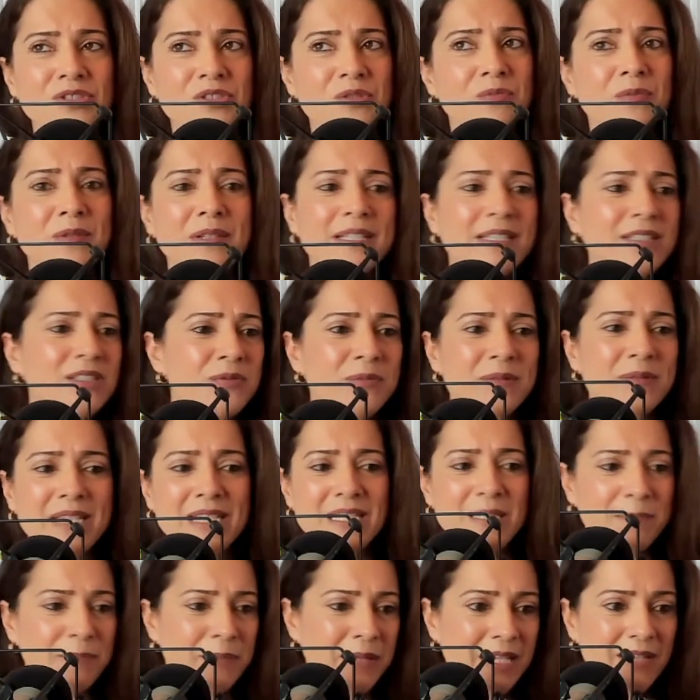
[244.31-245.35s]
Do we
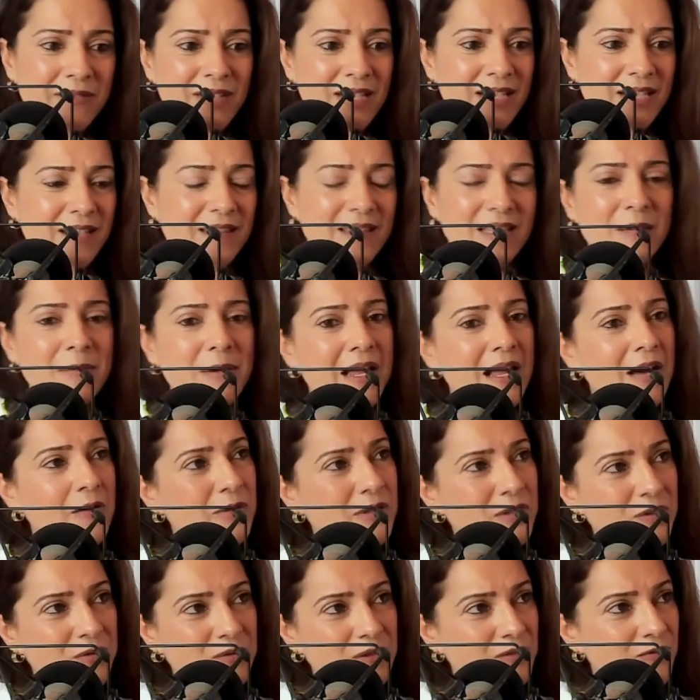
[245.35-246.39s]
need to pivot and think about how
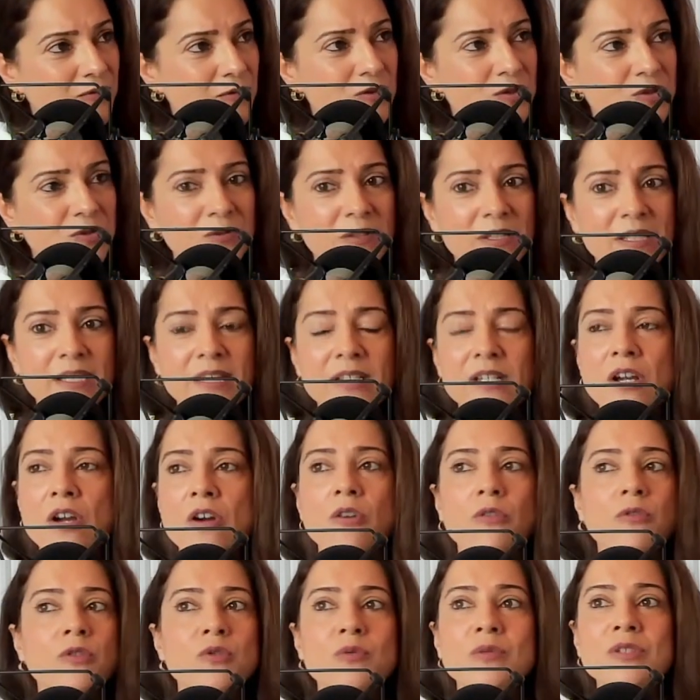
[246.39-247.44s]
we do this virtually,
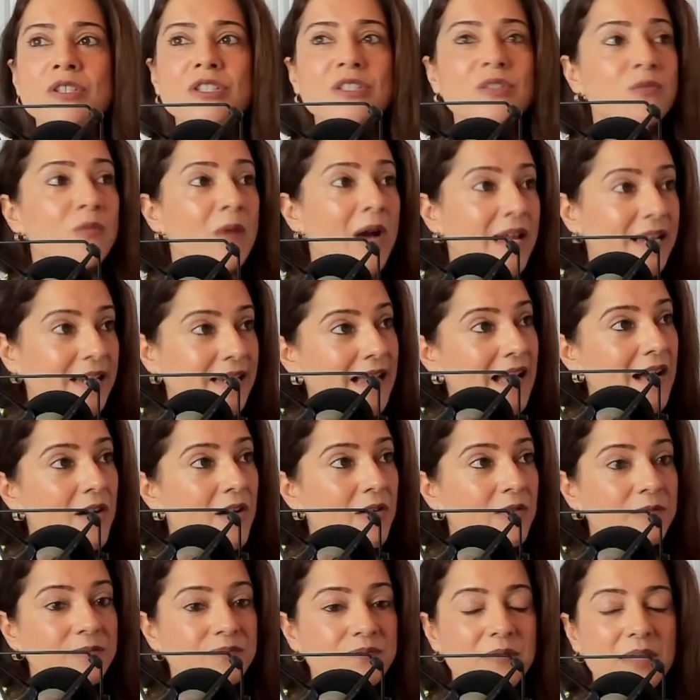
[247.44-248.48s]
or do we just ride it
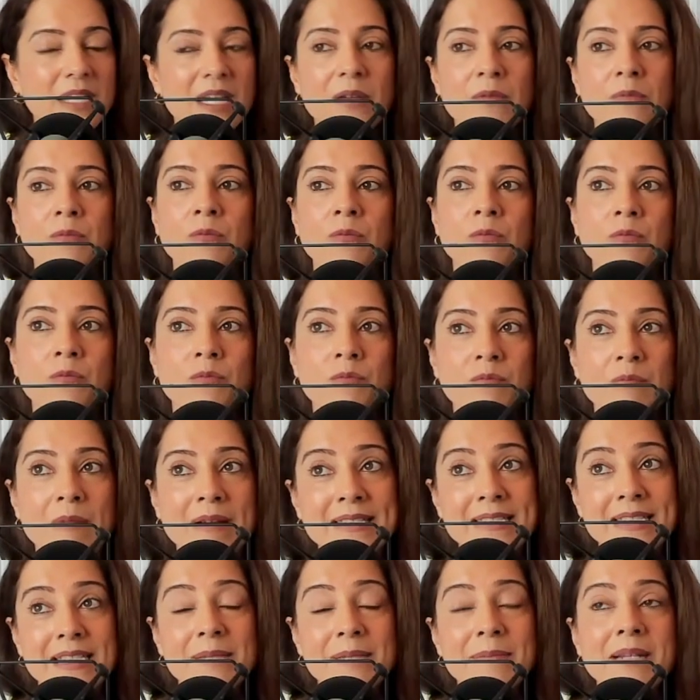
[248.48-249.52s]
out? And
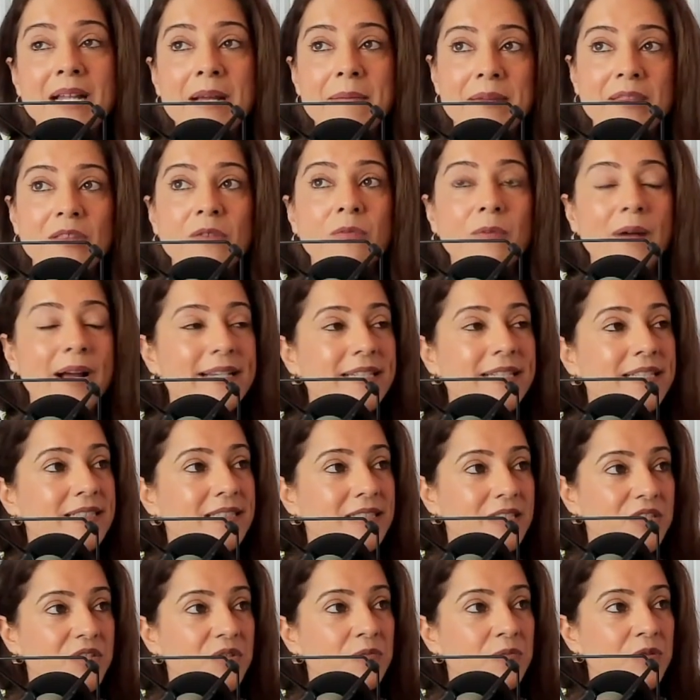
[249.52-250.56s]
my team and I made the right
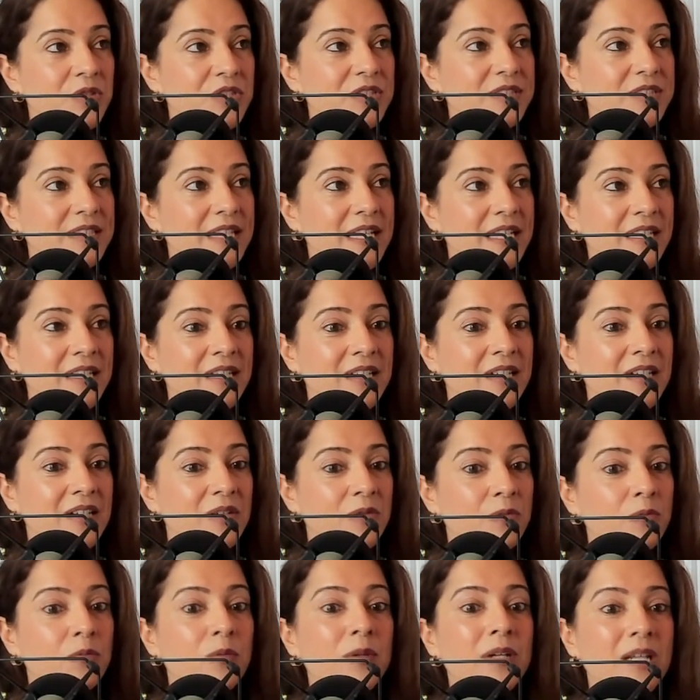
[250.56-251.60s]
decision, which is like,
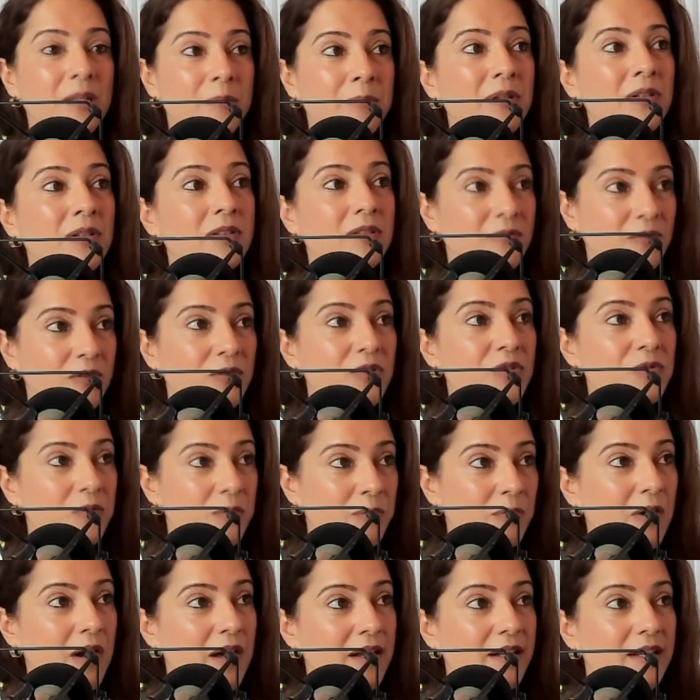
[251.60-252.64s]
we got to build a virtual
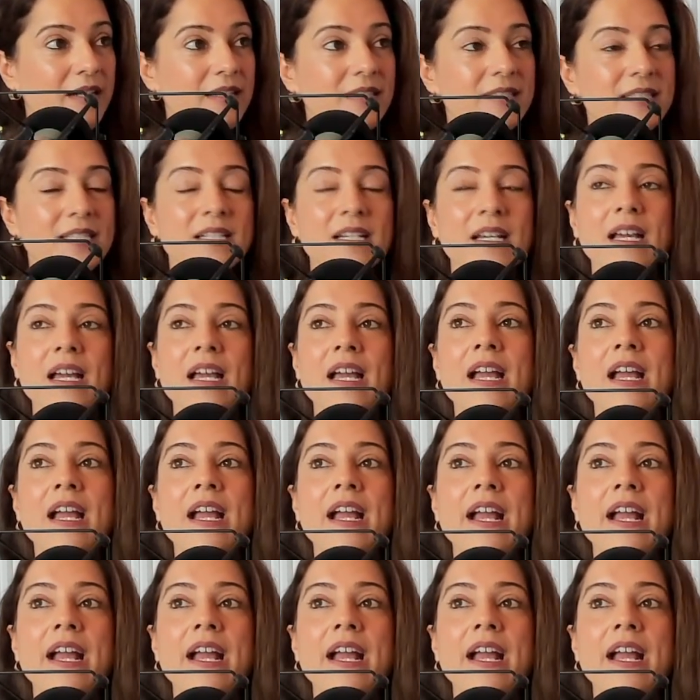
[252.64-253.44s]
product. Yeah.